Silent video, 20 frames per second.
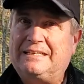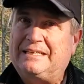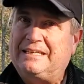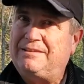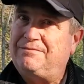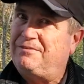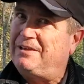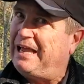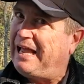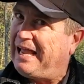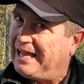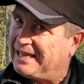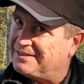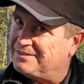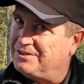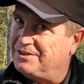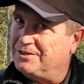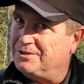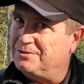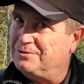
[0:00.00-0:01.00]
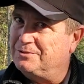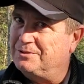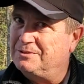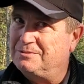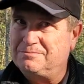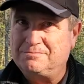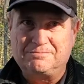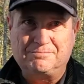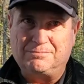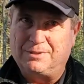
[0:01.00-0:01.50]
If you had to,
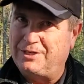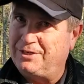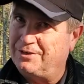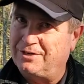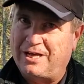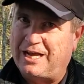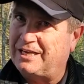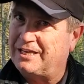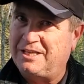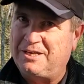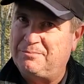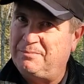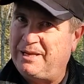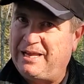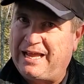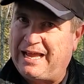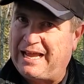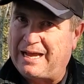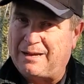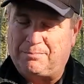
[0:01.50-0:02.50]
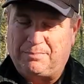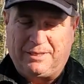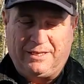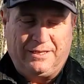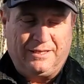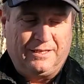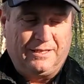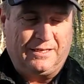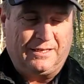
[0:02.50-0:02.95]
but you're not going to be happy.